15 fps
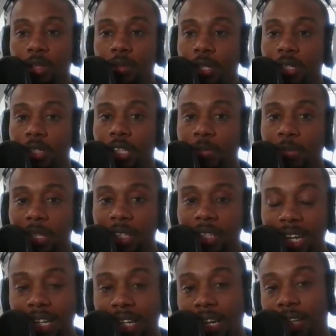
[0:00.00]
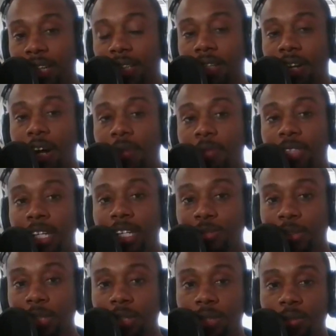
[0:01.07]
Because they're gonna be digging out of garbage
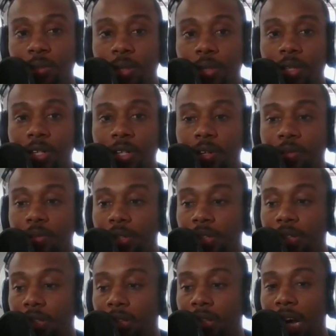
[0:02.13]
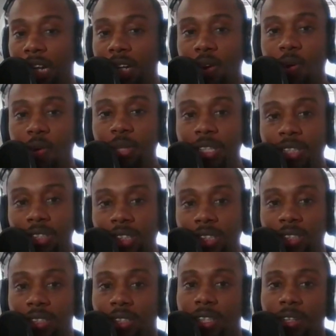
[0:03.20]
cans. Not only
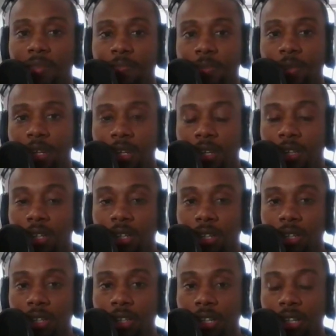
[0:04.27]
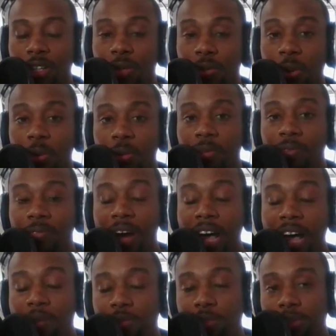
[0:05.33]
just the
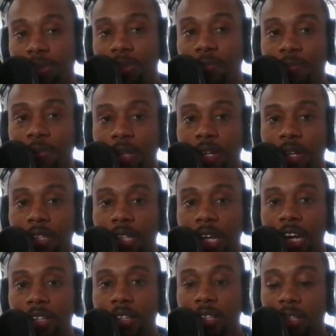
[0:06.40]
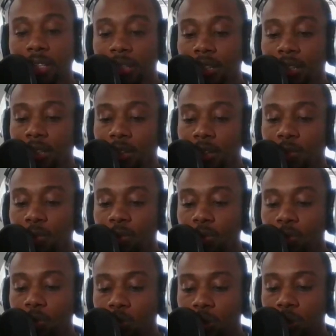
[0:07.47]
coronavirus that
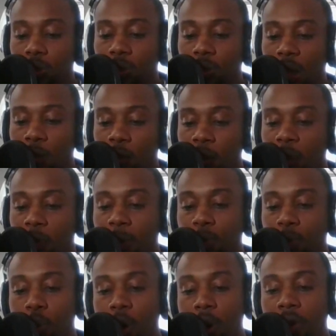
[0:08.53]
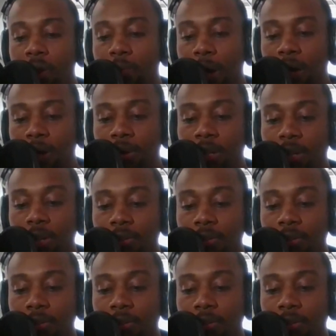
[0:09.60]
we will be worried about.